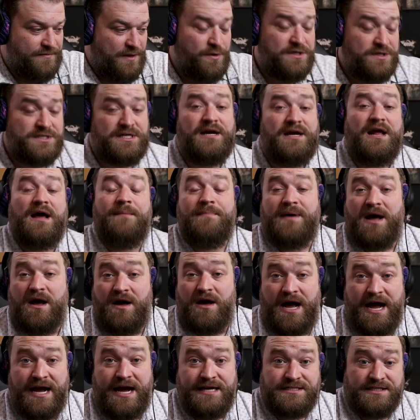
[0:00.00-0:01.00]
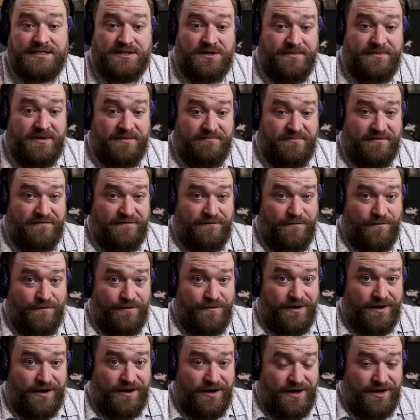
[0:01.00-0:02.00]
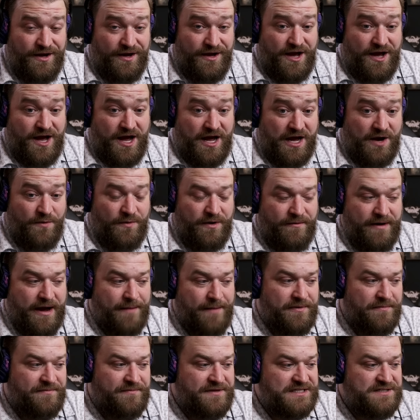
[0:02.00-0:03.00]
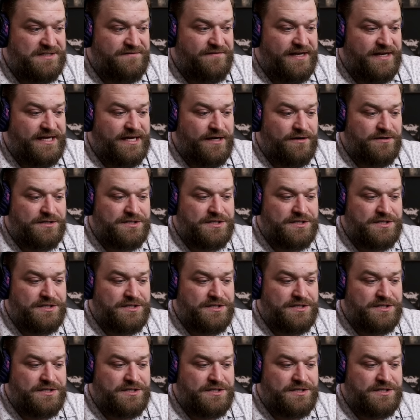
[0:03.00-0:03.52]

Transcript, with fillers: I want to talk about highs a little bit before uh, we wrap up this video.